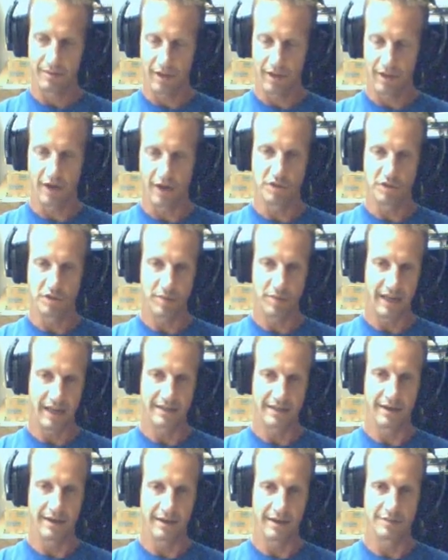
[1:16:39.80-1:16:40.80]
large
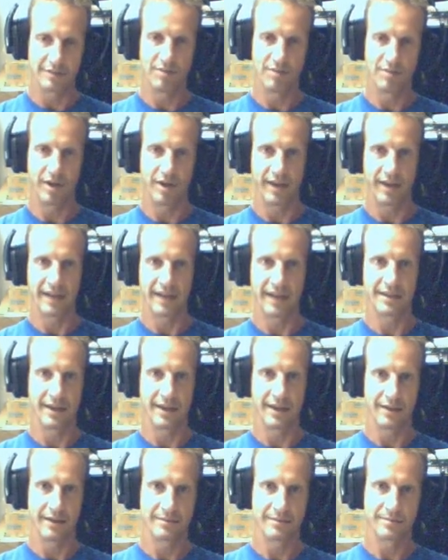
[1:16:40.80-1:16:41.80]
plankton and small
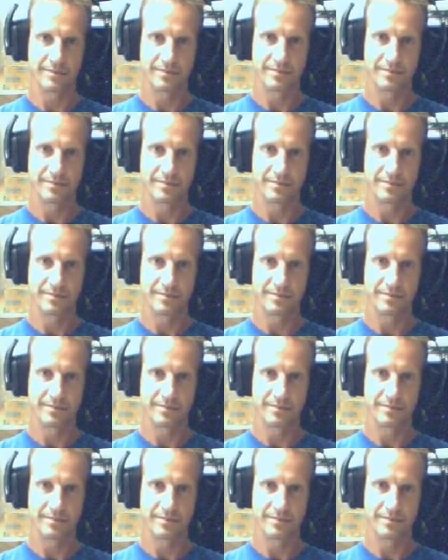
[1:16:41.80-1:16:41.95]
nekton.